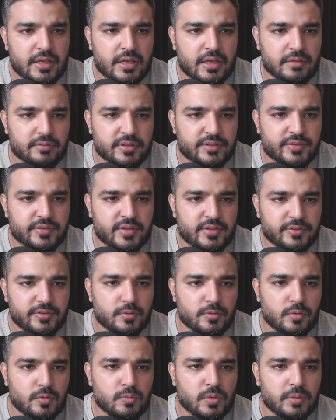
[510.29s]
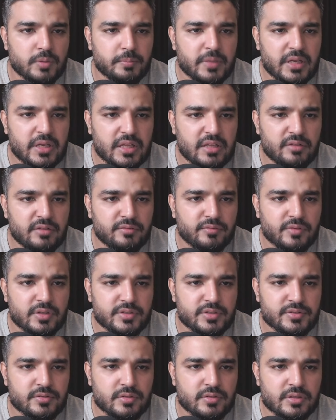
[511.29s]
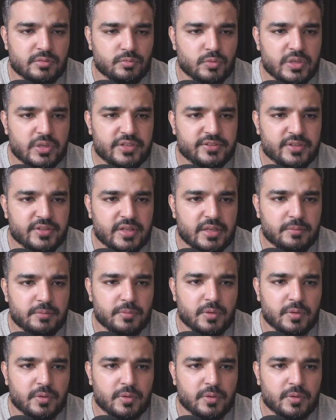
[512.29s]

I have access to O1 mini, faster reasoning,